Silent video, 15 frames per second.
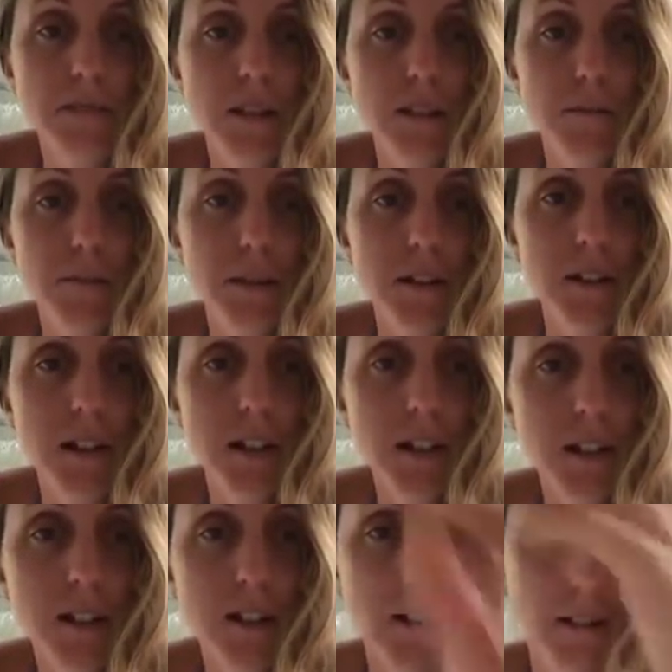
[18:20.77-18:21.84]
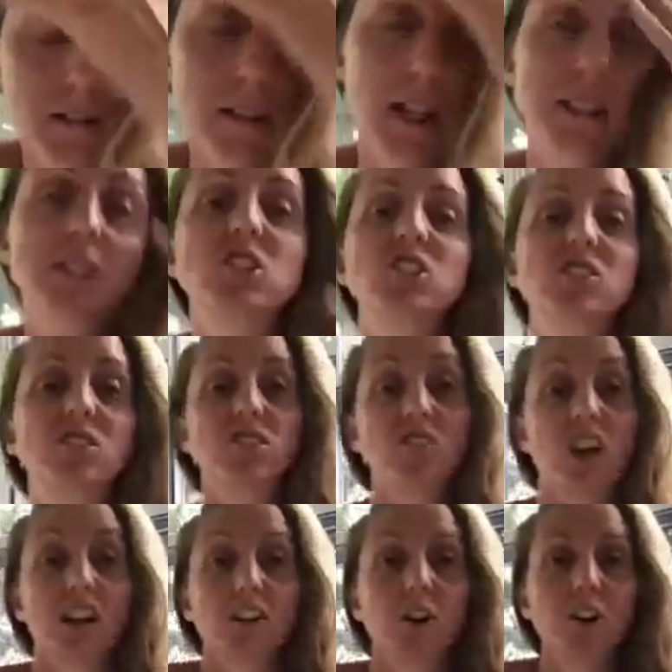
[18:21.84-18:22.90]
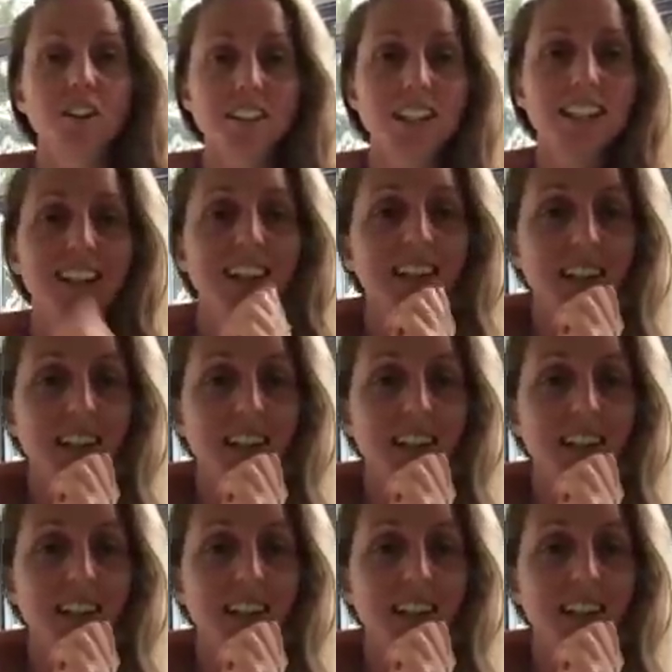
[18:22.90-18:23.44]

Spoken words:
So, but that's just a side note.